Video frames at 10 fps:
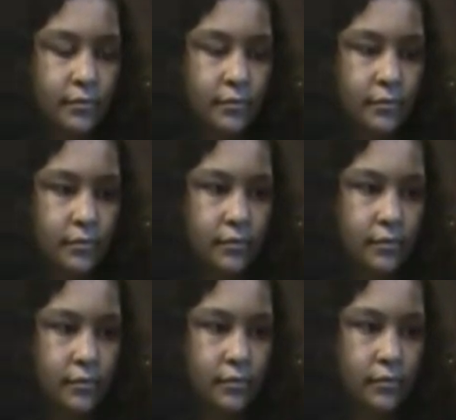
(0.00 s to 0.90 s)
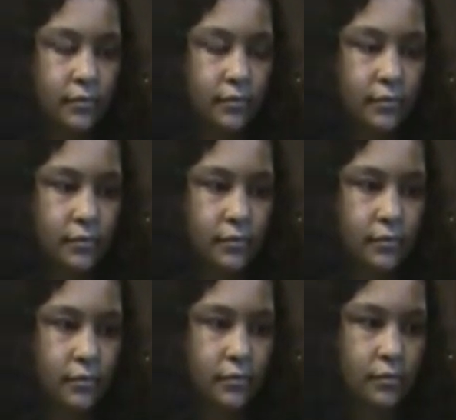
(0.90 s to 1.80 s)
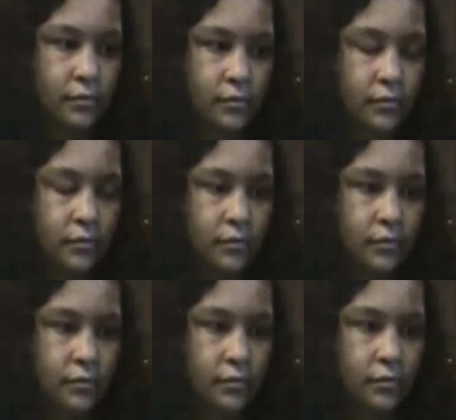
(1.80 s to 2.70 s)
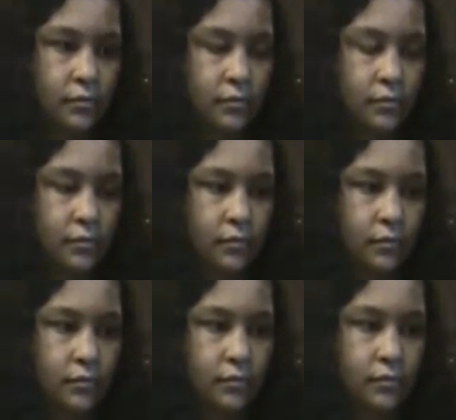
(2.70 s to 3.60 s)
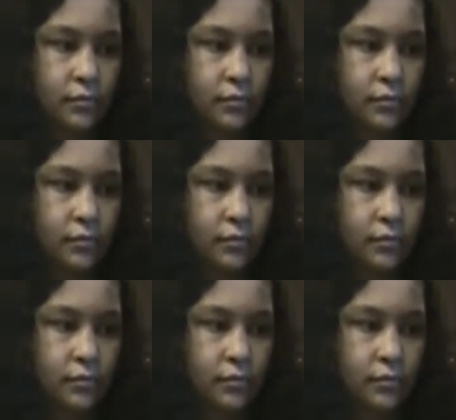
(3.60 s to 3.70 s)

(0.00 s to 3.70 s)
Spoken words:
The person shown says nothing.